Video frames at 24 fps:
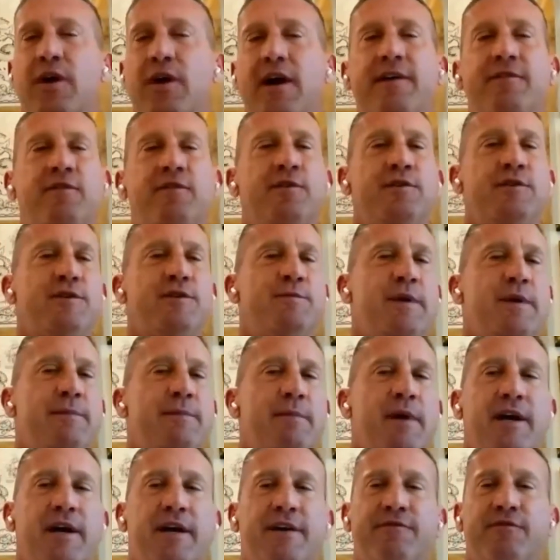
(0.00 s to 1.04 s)
travels,
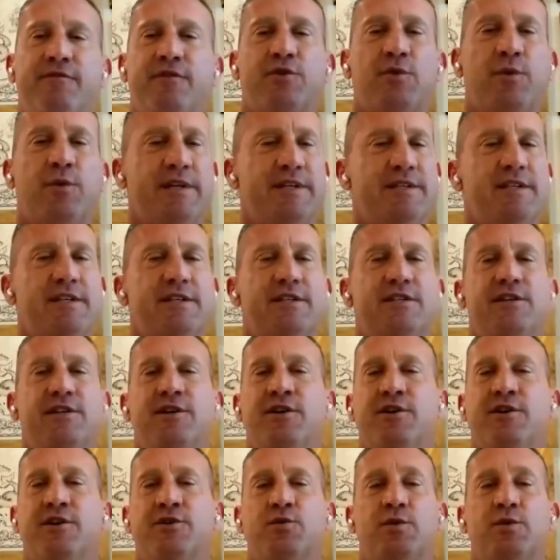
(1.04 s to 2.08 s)
been married for
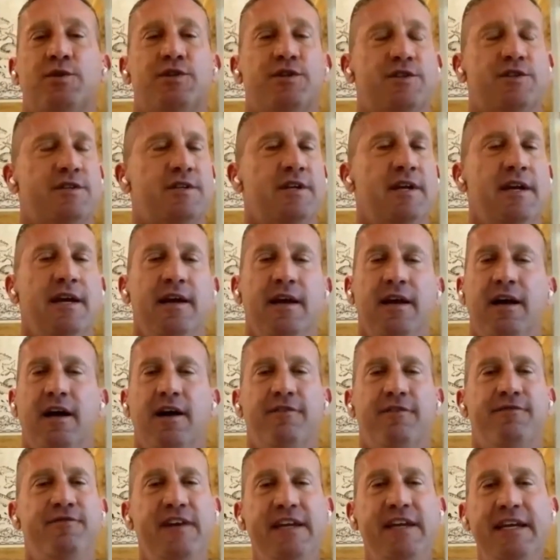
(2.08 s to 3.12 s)
twenty-six years, which is
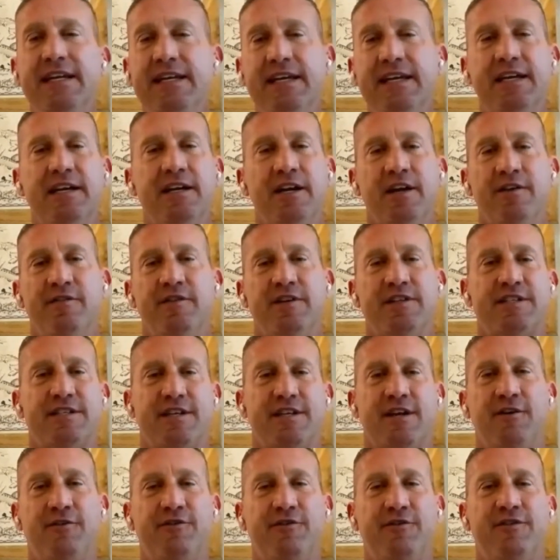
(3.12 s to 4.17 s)
a feat in and of
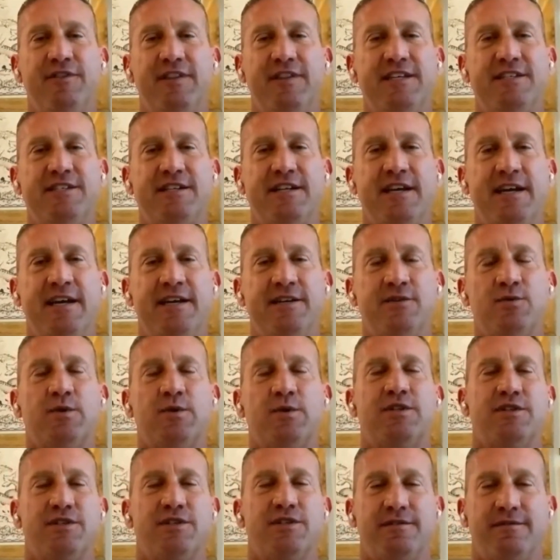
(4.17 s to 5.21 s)
itself these days,
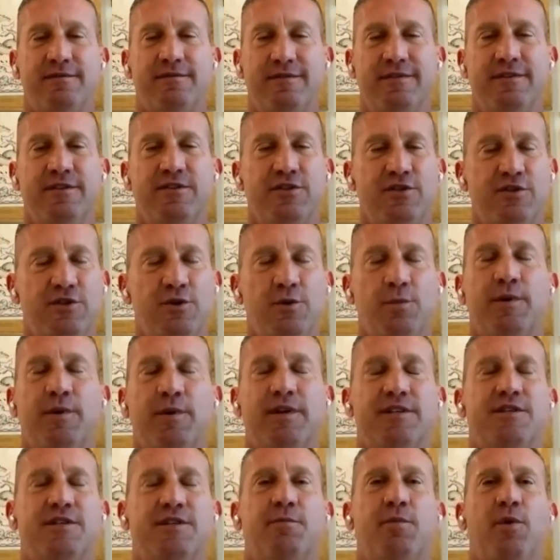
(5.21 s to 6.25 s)
which is
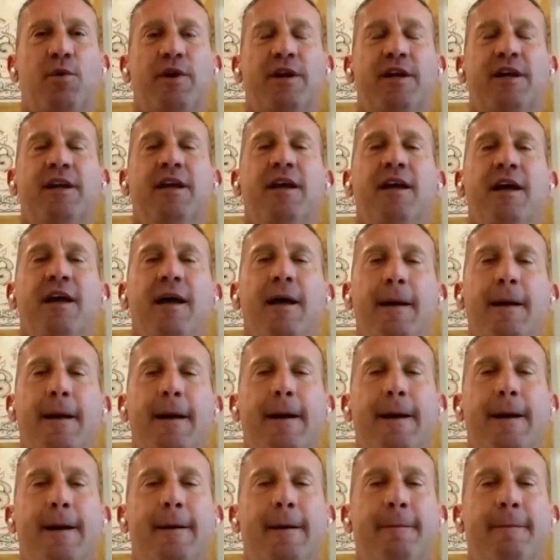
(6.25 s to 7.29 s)
super disappointing.
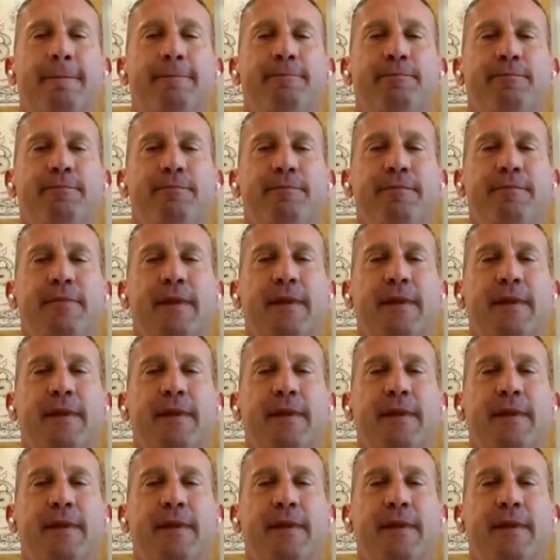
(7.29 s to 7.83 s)
Yeah. Um,